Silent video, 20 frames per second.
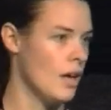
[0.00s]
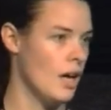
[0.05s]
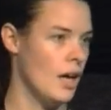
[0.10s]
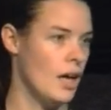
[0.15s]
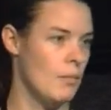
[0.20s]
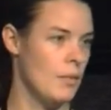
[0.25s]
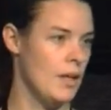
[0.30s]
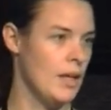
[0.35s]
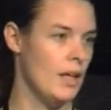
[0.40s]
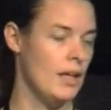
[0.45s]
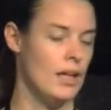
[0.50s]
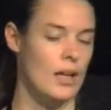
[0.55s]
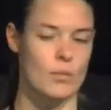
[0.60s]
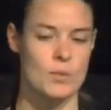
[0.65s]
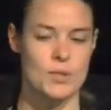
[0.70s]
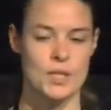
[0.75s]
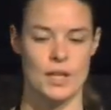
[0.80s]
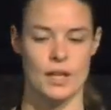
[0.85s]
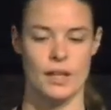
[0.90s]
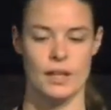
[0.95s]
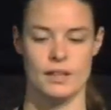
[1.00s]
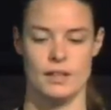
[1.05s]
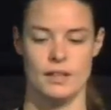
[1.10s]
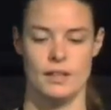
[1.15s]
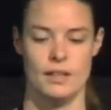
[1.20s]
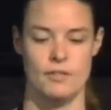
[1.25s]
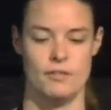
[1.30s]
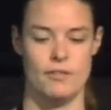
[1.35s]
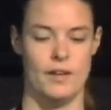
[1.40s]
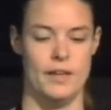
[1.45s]
a null object, an
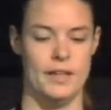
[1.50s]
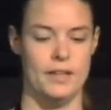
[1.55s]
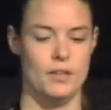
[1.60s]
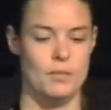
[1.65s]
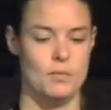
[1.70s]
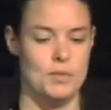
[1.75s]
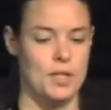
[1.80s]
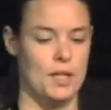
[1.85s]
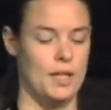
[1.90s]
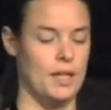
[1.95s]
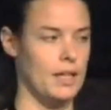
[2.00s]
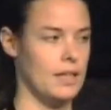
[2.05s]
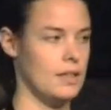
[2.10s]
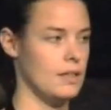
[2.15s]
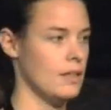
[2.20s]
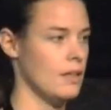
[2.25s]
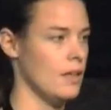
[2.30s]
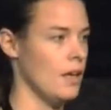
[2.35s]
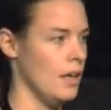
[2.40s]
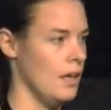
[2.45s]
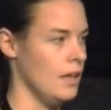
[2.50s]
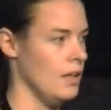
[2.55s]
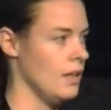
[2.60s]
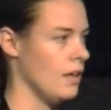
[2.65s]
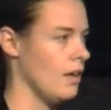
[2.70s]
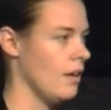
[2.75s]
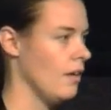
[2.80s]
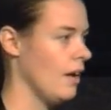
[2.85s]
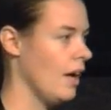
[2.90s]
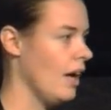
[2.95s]
undefined object, and you
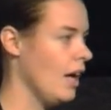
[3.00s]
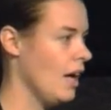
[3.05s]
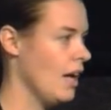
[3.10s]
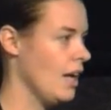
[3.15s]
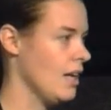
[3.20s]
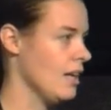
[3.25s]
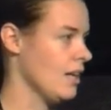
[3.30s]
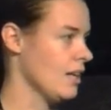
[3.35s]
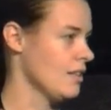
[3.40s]
go, hey,